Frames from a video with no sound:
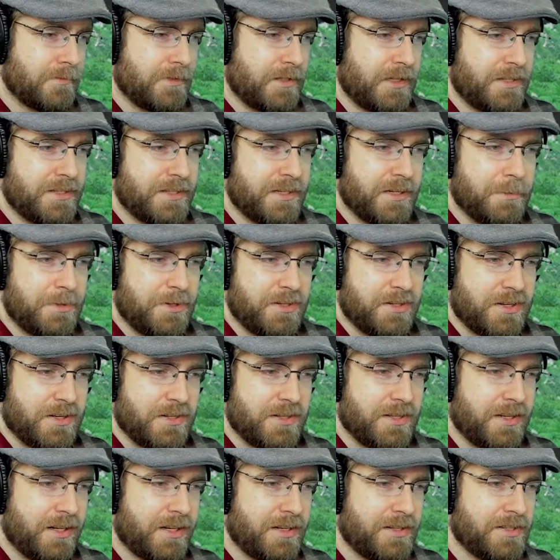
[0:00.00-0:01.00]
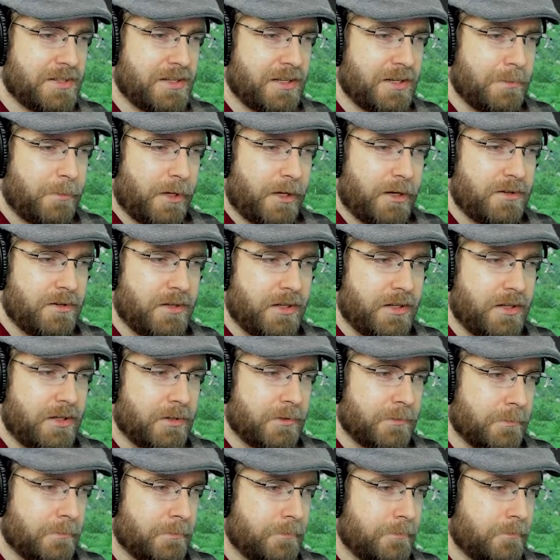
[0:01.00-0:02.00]
It's time to start tonight's combat
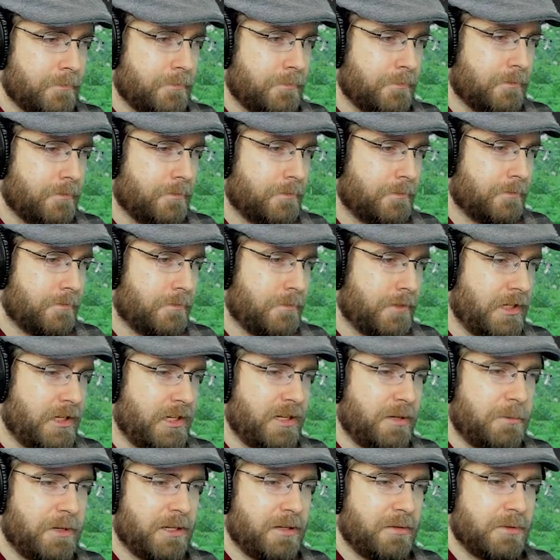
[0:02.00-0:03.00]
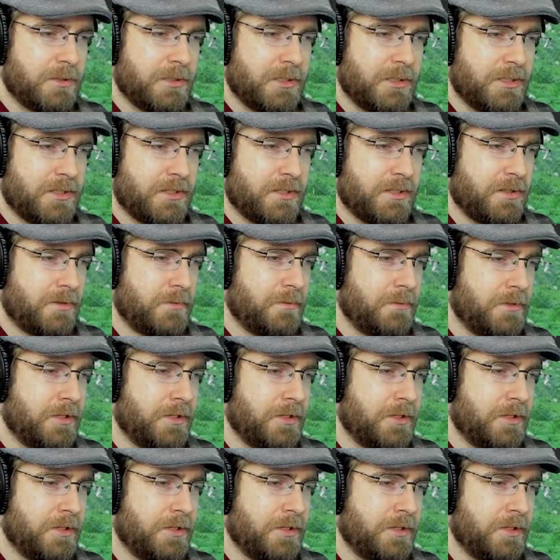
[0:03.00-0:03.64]
training. You need to be able to